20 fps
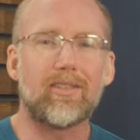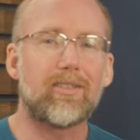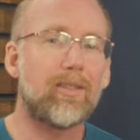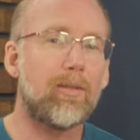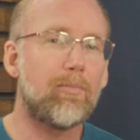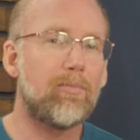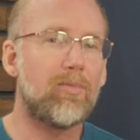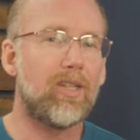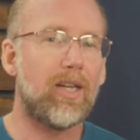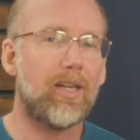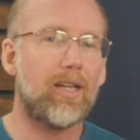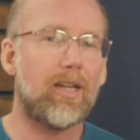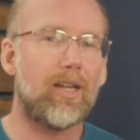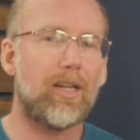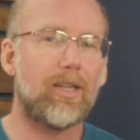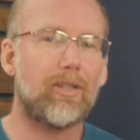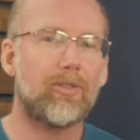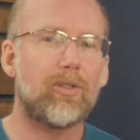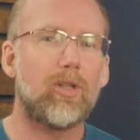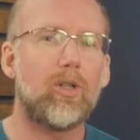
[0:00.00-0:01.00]
that some day
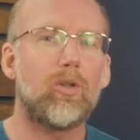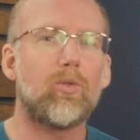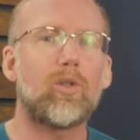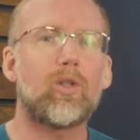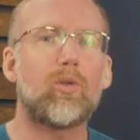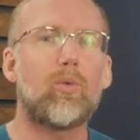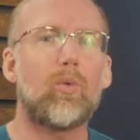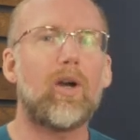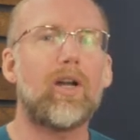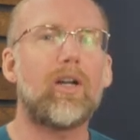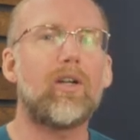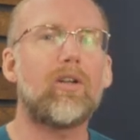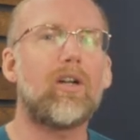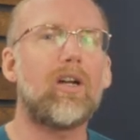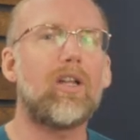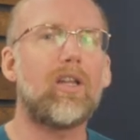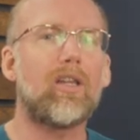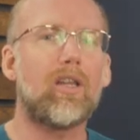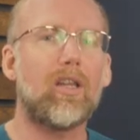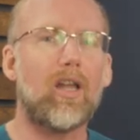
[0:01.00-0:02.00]
hikes require
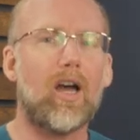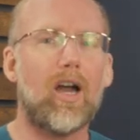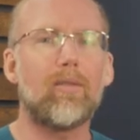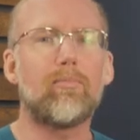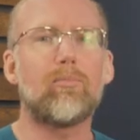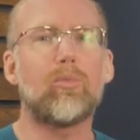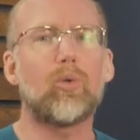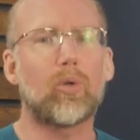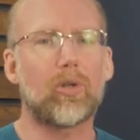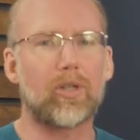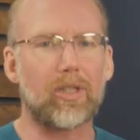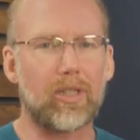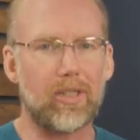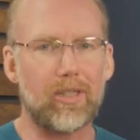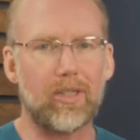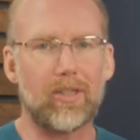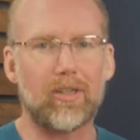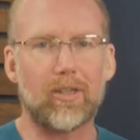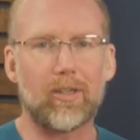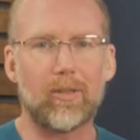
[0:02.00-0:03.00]
a lot more
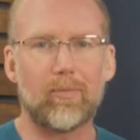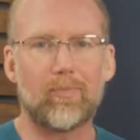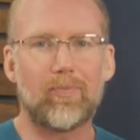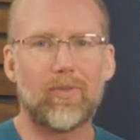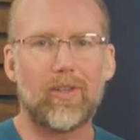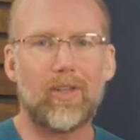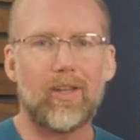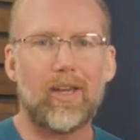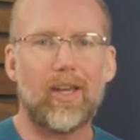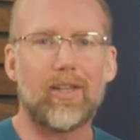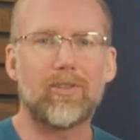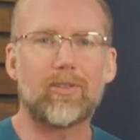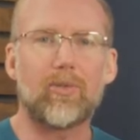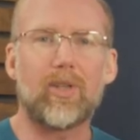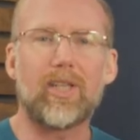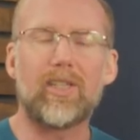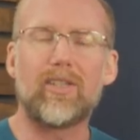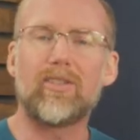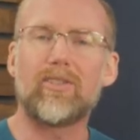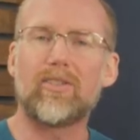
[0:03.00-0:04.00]
gear, and so
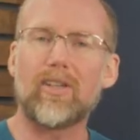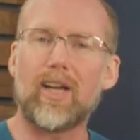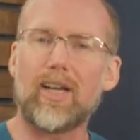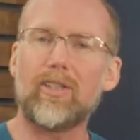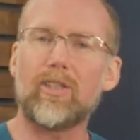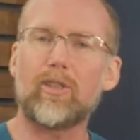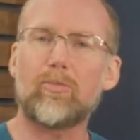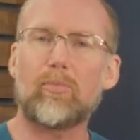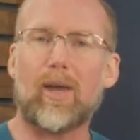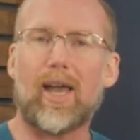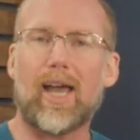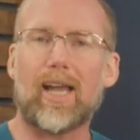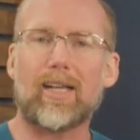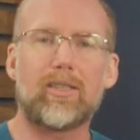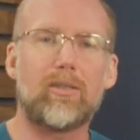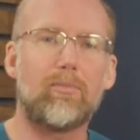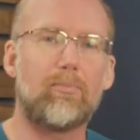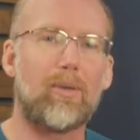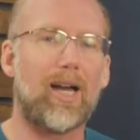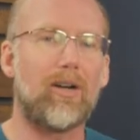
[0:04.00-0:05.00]
they designed this
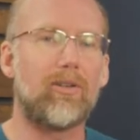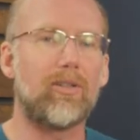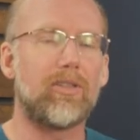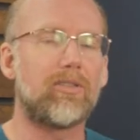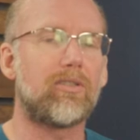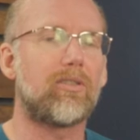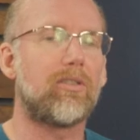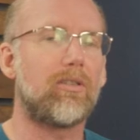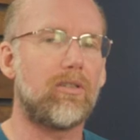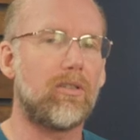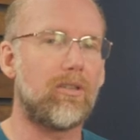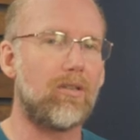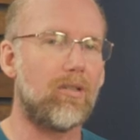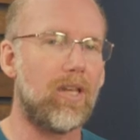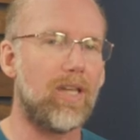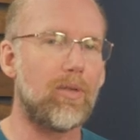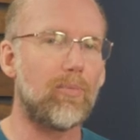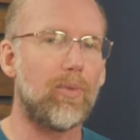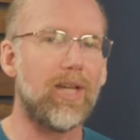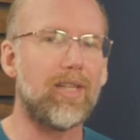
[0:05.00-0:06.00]
pack to balance
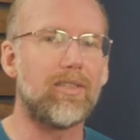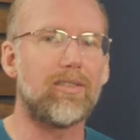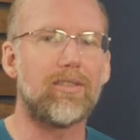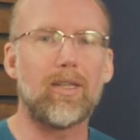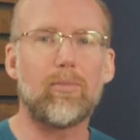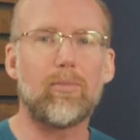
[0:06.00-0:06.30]
lightweight